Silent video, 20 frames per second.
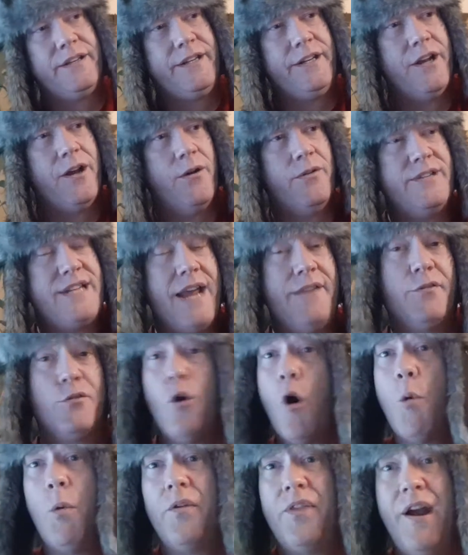you know, Dave
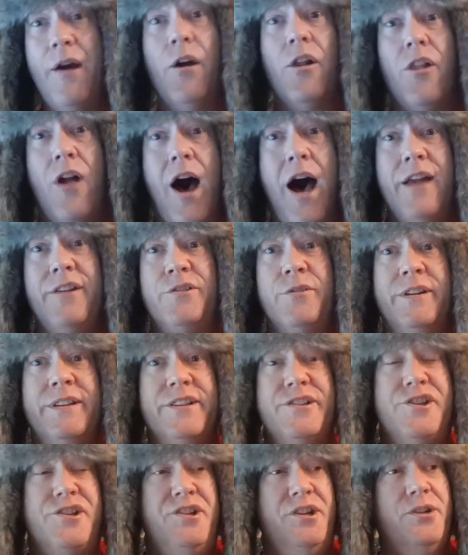Grohl were there a lot during the
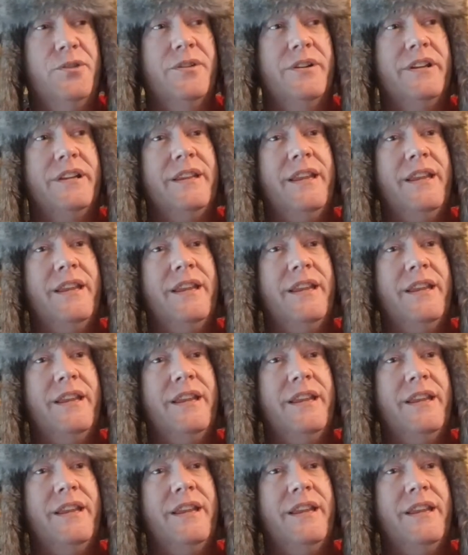shoot.